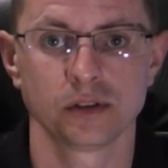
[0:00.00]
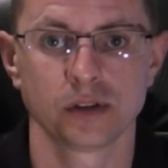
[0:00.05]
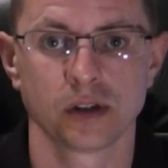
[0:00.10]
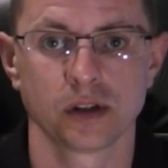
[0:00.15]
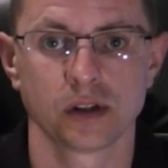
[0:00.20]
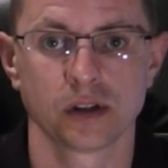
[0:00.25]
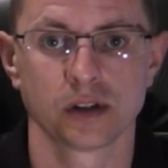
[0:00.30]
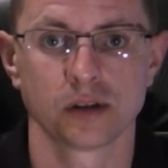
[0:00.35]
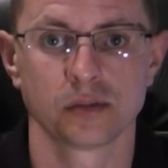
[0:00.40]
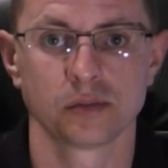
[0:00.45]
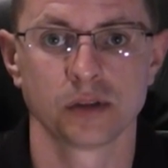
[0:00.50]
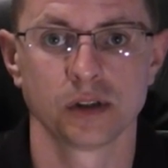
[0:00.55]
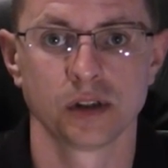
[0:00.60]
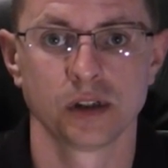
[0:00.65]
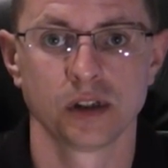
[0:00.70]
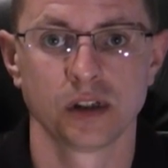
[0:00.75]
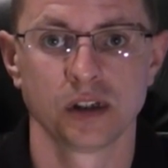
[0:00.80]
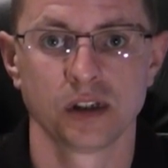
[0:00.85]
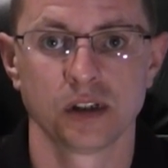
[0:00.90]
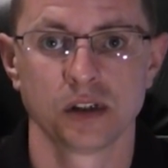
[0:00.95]
Um,
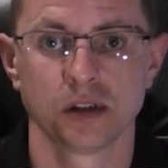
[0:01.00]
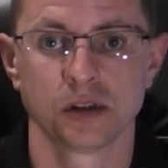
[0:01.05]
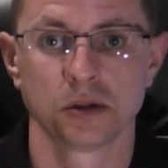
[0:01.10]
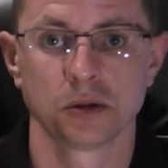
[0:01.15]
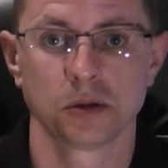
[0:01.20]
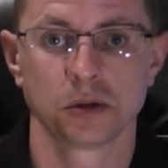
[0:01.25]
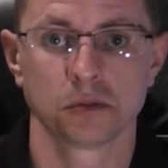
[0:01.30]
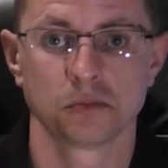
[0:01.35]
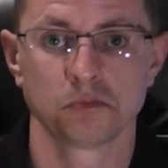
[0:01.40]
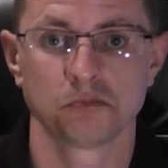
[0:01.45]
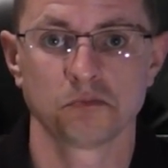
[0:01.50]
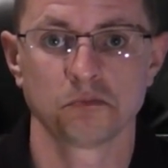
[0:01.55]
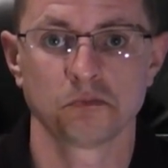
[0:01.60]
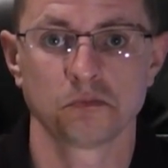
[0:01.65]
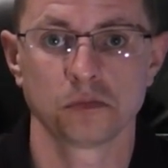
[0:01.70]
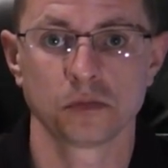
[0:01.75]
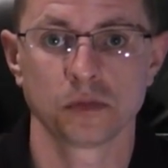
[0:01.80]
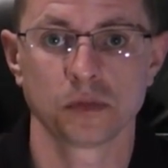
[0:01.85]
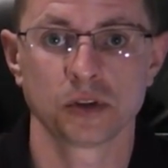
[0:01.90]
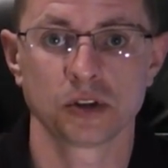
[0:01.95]

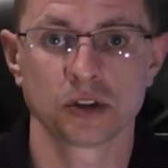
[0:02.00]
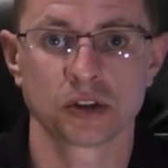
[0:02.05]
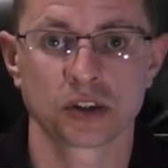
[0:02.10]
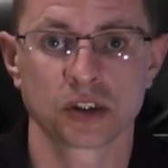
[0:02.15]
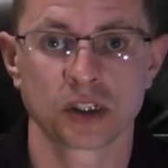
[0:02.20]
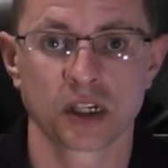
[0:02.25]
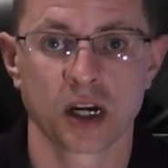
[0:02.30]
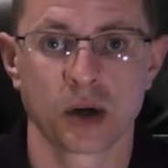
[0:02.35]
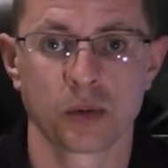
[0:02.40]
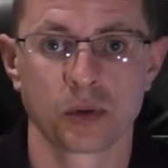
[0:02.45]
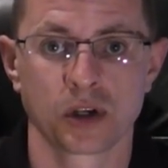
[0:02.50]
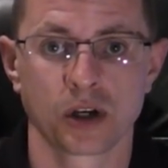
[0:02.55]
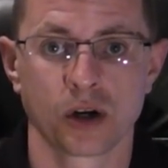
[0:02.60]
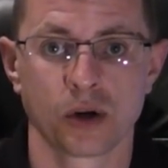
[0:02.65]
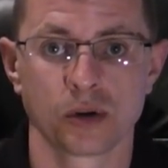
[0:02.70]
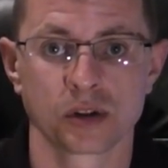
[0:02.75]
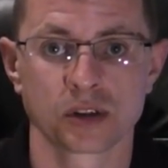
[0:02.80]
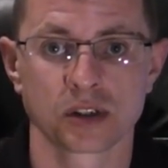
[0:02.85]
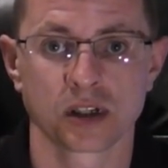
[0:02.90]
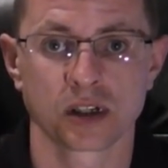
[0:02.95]
see how we
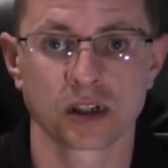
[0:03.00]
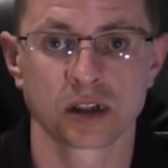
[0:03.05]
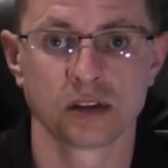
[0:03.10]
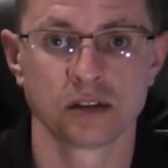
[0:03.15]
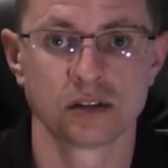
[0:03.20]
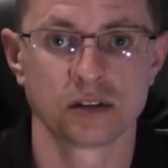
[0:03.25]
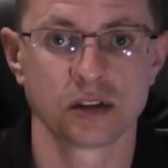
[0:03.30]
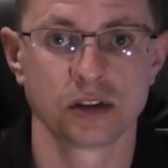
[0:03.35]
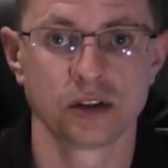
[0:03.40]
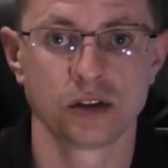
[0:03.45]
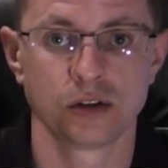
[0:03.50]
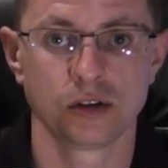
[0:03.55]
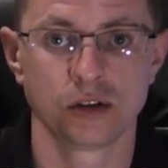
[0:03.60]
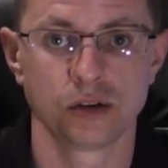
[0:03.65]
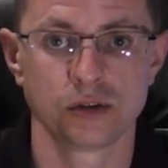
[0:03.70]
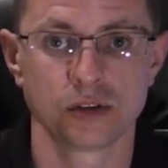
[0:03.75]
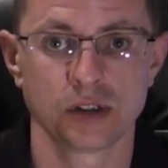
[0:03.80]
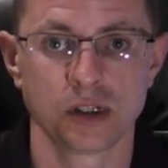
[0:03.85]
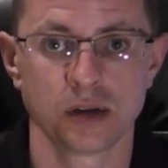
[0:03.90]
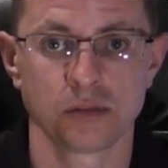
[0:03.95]
go as I continue
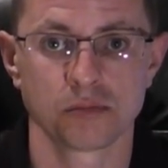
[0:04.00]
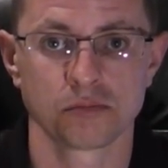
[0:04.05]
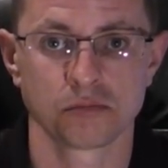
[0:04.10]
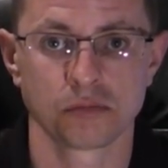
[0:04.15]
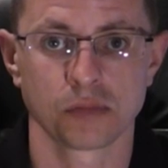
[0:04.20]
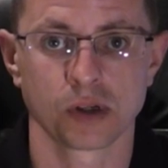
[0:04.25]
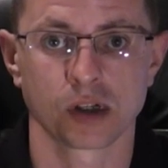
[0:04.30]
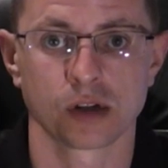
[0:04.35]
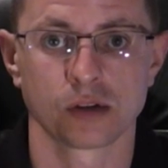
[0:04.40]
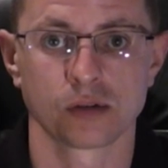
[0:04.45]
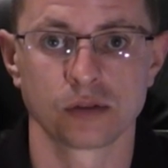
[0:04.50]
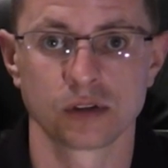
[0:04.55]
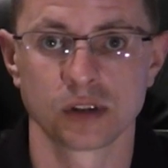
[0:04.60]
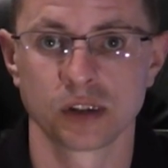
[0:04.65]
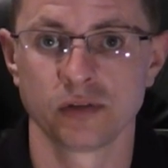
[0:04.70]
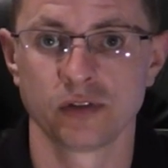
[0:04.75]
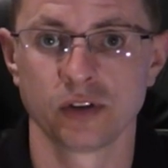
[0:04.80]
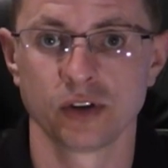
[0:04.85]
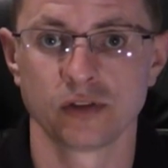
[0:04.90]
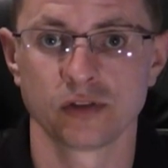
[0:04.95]
using it. I'll
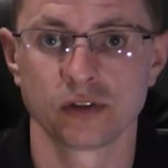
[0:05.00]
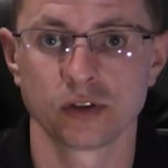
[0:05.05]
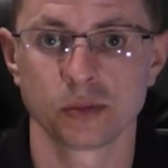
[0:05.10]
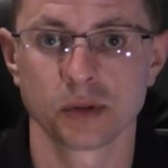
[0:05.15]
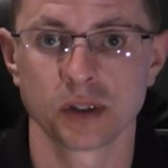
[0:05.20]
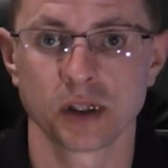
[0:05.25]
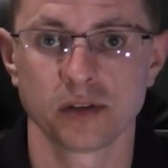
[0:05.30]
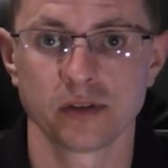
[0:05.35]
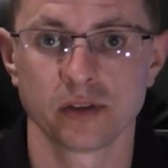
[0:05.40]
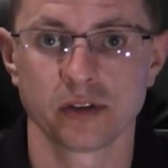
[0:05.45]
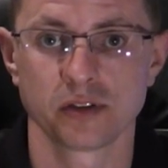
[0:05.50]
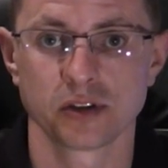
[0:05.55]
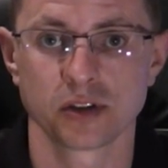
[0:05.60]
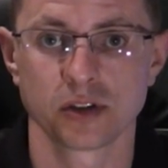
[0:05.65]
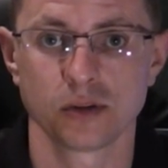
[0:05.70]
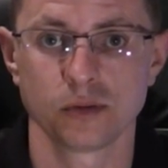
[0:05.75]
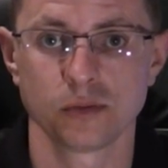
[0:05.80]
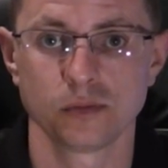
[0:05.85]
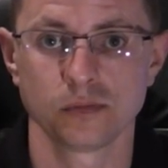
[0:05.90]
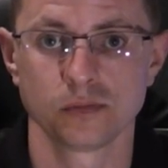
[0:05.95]
give you another update very
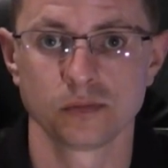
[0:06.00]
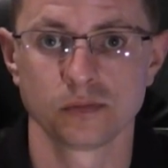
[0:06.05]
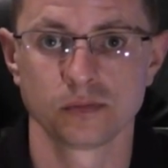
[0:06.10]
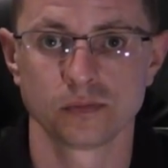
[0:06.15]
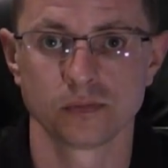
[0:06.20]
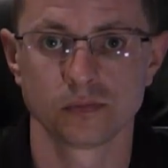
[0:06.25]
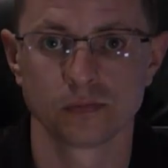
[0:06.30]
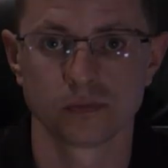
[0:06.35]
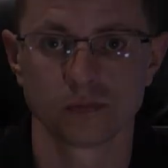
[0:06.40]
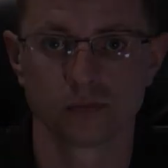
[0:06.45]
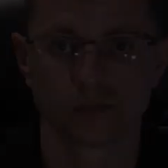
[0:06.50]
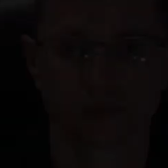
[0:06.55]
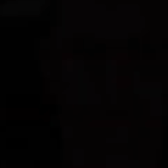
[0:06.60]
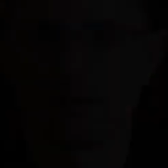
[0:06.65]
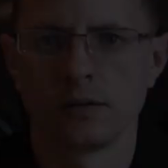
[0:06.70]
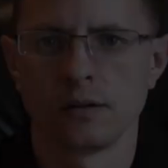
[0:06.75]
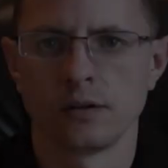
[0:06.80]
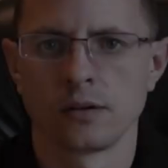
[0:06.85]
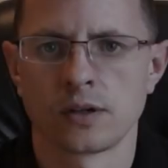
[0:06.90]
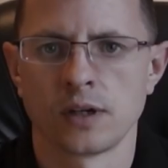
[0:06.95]
soon.
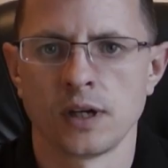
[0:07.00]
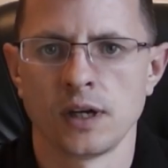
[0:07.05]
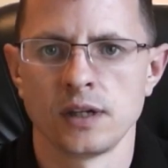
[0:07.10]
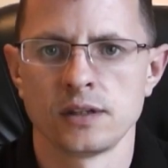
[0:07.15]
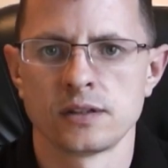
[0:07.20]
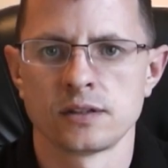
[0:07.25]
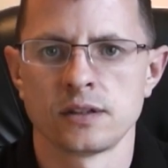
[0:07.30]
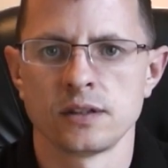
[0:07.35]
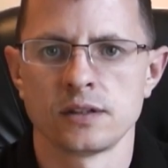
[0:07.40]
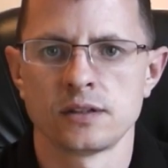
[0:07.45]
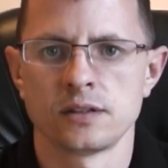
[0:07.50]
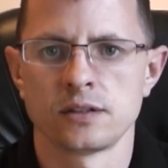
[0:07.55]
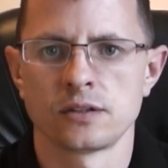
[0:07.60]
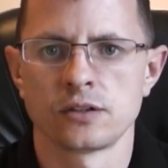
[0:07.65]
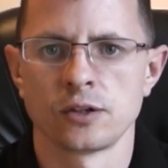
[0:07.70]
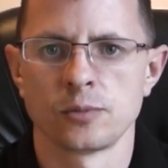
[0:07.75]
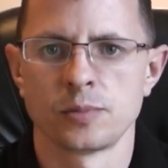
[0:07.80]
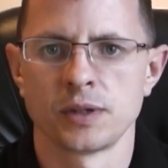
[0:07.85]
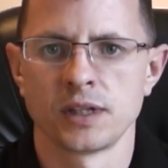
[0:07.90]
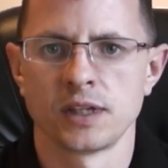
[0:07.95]
Okay, so this is
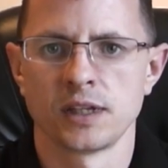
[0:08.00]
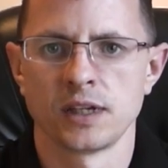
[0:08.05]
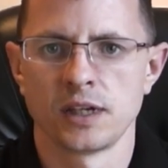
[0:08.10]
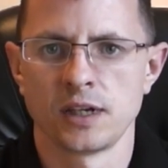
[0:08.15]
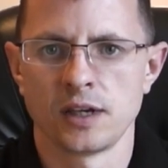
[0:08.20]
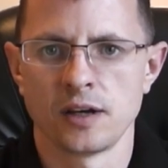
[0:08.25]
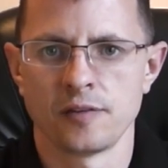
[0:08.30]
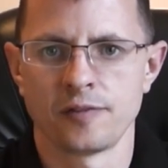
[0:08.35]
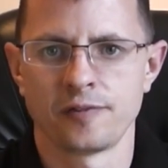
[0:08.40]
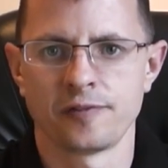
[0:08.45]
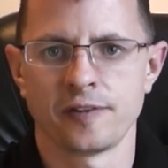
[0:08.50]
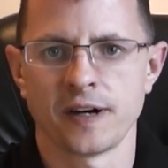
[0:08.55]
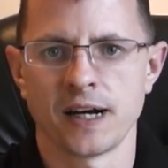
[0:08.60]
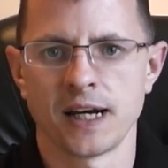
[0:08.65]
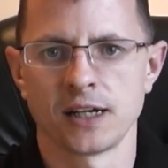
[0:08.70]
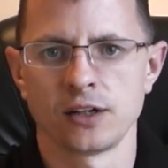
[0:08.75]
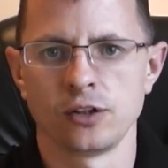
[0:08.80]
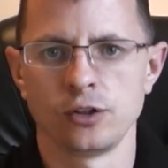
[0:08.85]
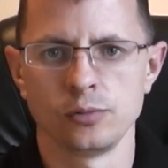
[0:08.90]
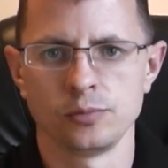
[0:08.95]
going to be the
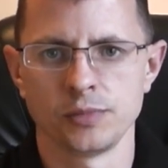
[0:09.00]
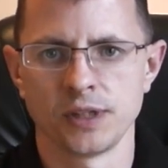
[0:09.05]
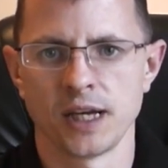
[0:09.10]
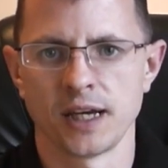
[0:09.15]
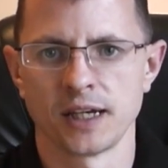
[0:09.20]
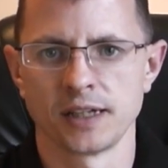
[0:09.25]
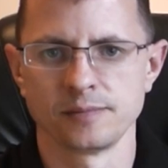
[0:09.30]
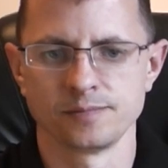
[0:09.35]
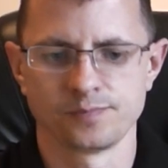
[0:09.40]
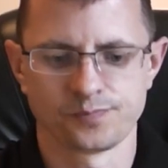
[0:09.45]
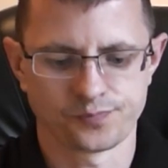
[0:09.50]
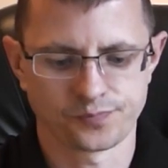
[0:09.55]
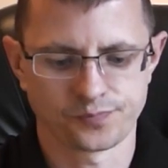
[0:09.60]
final update.